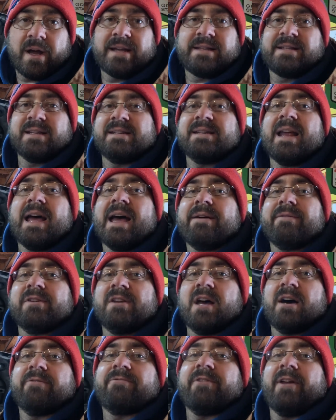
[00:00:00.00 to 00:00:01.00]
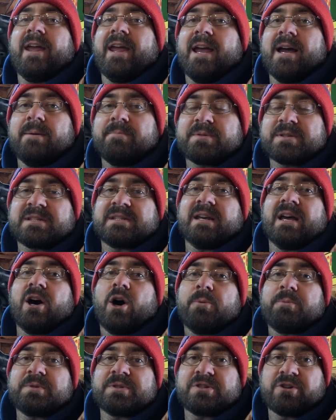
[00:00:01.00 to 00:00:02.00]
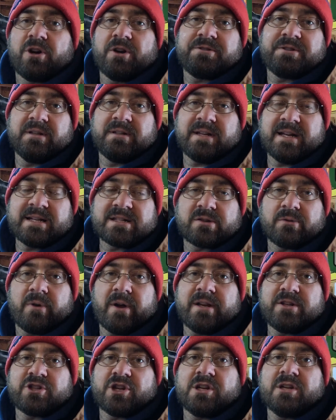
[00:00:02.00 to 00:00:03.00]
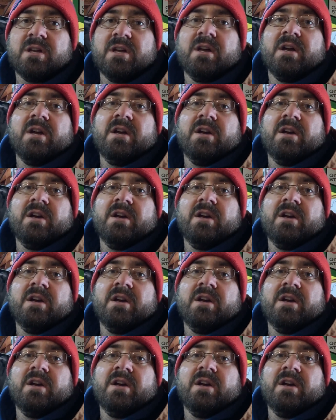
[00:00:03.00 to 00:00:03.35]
It didn't have enough amps to help start the diesel engine.